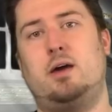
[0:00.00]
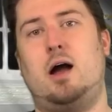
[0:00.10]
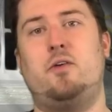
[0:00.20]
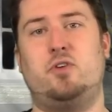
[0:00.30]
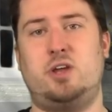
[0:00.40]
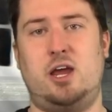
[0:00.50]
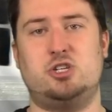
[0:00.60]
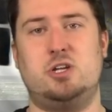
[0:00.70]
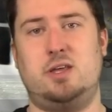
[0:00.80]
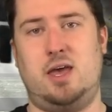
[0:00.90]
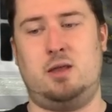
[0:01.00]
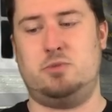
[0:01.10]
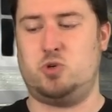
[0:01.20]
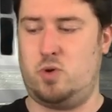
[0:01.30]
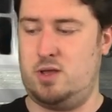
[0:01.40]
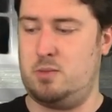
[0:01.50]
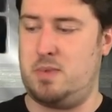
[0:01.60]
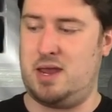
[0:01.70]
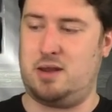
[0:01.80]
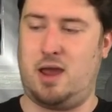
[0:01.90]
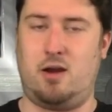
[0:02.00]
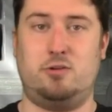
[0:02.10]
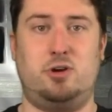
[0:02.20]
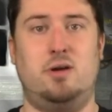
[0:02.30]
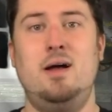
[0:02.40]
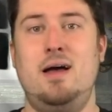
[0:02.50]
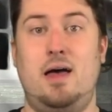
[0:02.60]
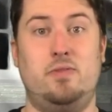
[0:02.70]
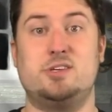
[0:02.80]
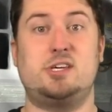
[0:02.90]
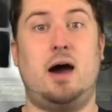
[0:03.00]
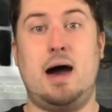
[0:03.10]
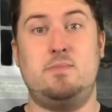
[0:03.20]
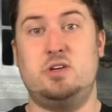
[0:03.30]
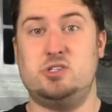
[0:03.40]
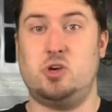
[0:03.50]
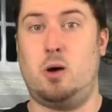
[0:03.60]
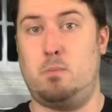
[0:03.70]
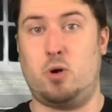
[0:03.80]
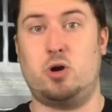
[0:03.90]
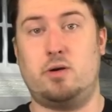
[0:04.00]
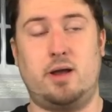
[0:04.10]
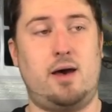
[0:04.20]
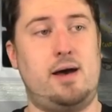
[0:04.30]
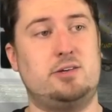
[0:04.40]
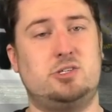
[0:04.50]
confrontation at the end between the main character and this cop that he saw murder a guy.